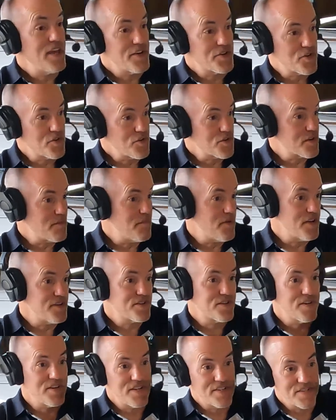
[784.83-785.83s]
internal
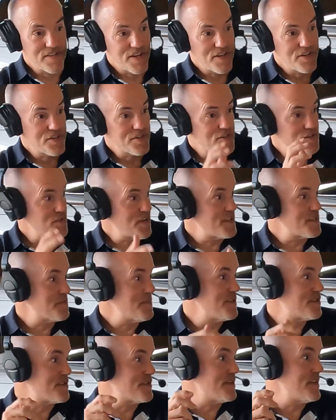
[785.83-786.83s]
combustion it's engine
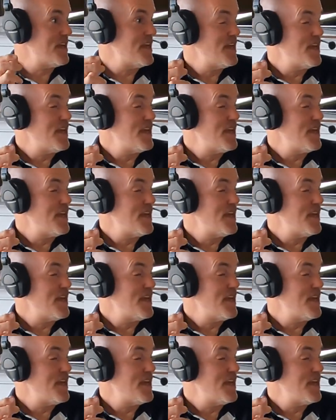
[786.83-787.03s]
transmission